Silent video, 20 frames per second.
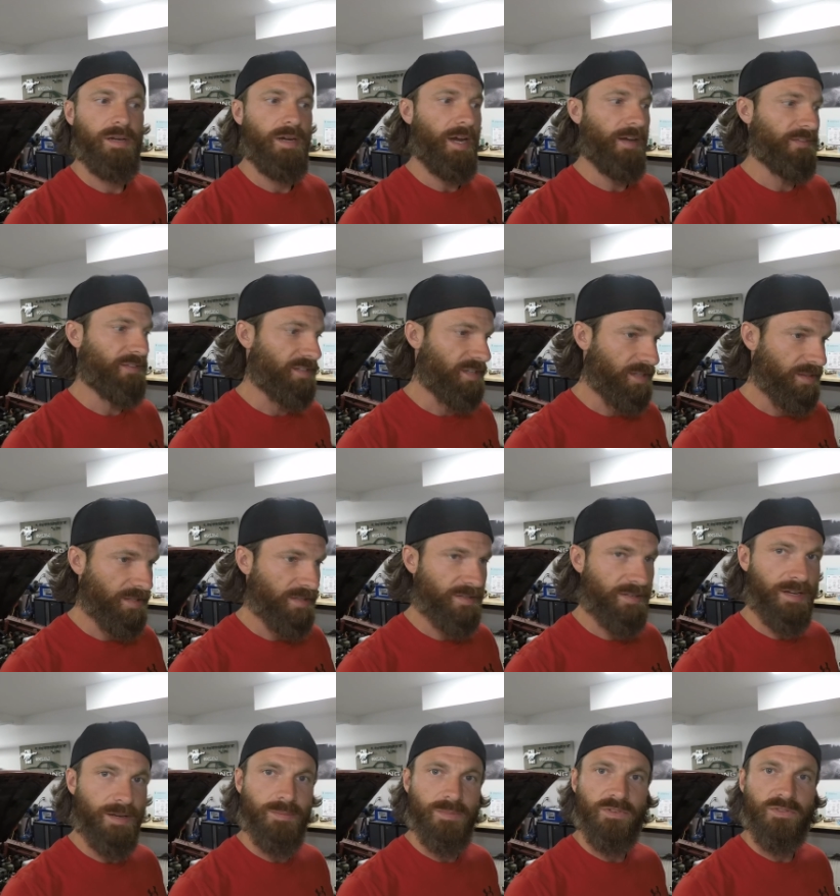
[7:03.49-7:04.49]
I've seen this
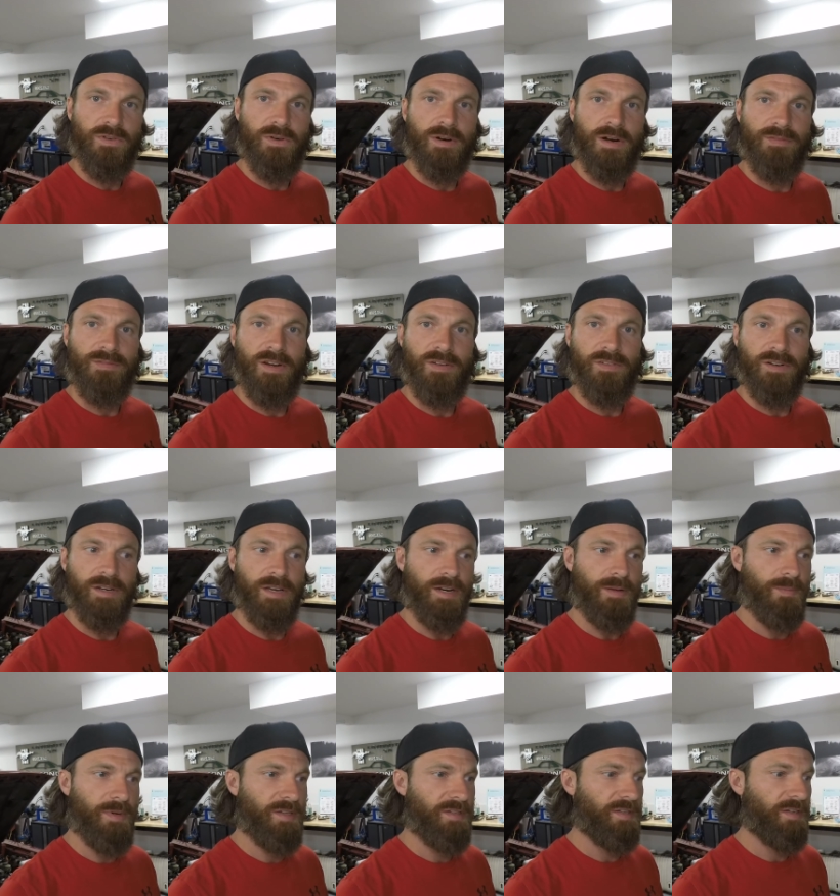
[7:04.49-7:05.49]
done before. I've never done it
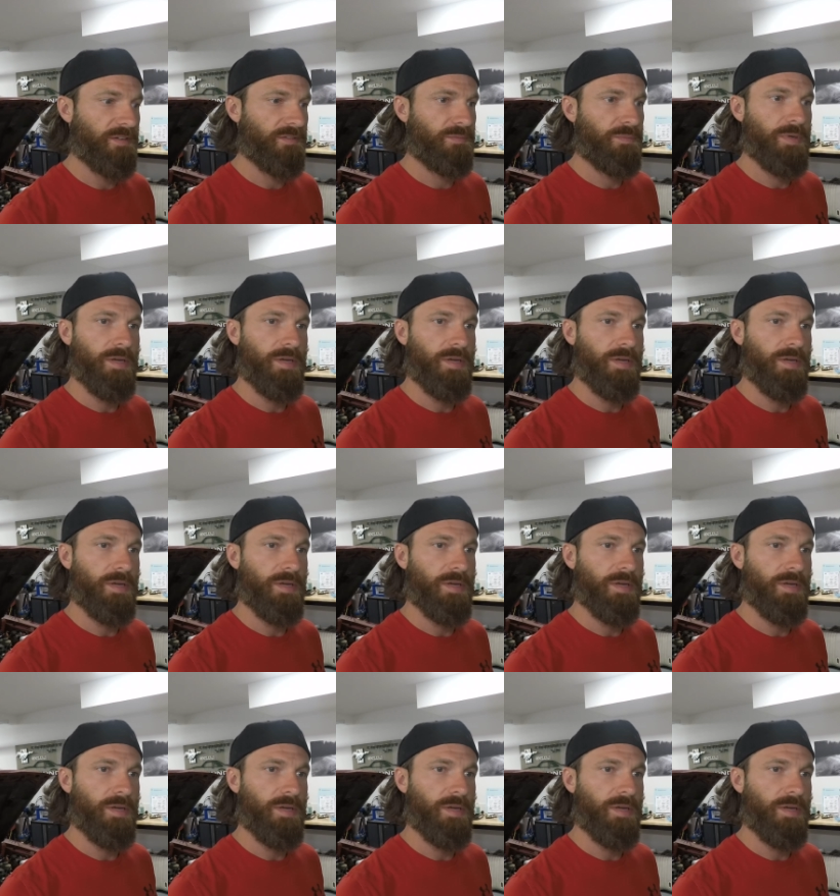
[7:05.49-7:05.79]
myself,